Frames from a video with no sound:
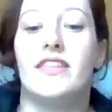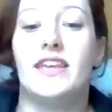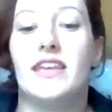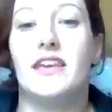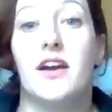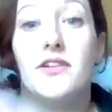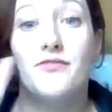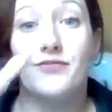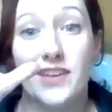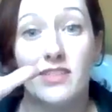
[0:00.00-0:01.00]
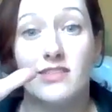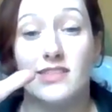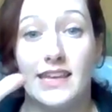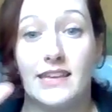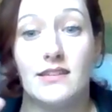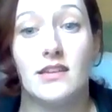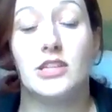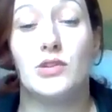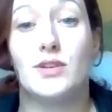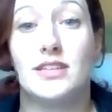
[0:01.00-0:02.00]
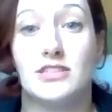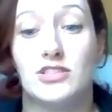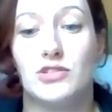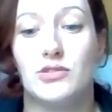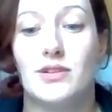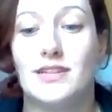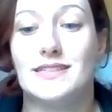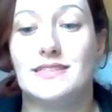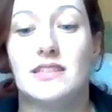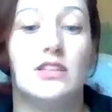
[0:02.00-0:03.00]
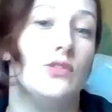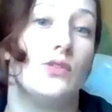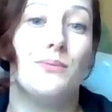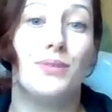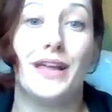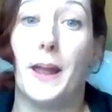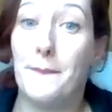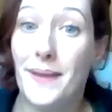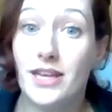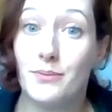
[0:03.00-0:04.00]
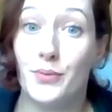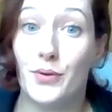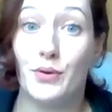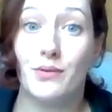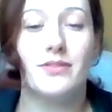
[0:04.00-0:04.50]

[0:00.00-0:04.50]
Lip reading: The fifth thing you can do is you can play peekaboo.